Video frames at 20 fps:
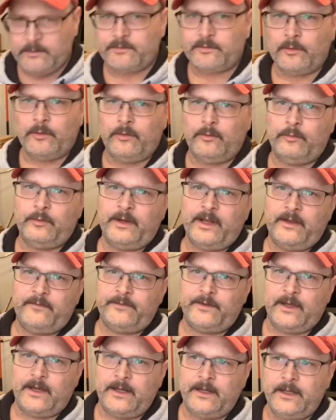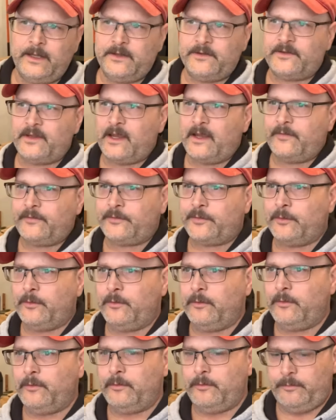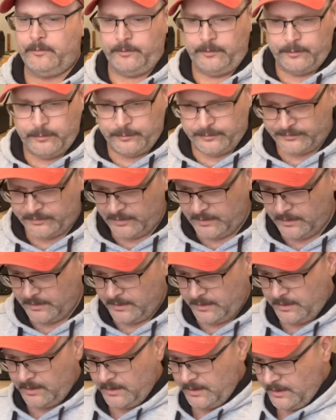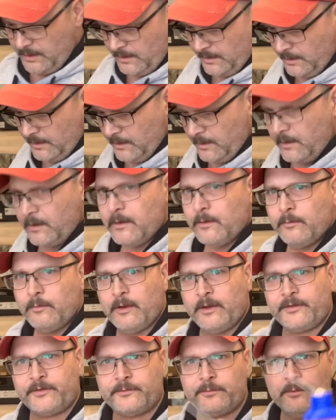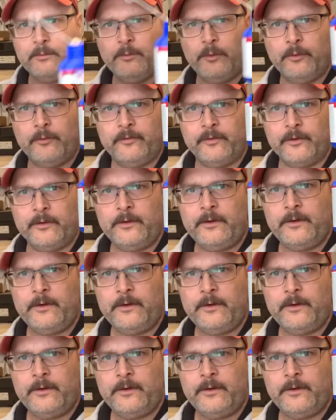what I've done is after using the rust remover